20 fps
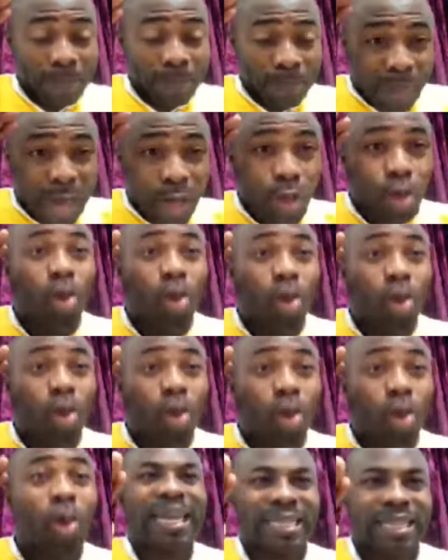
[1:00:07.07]
by
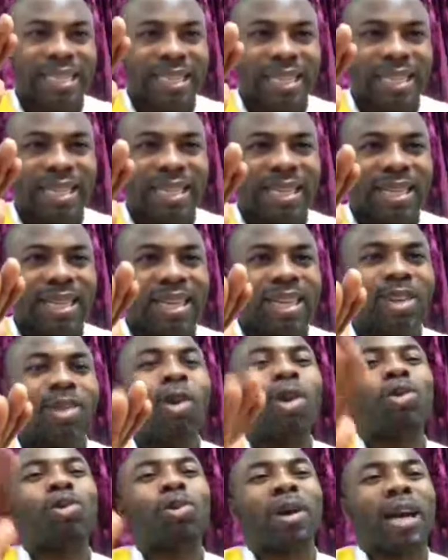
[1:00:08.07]
doing that,
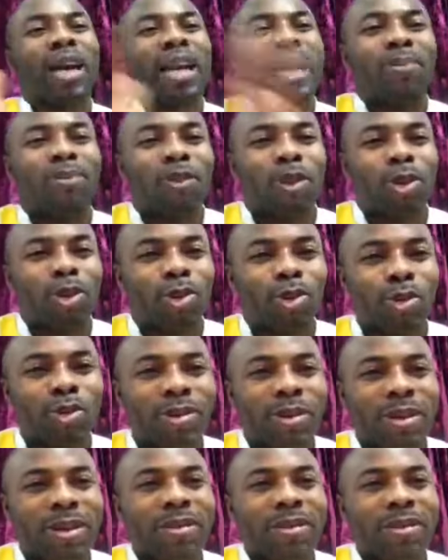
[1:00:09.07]
God will clap for you.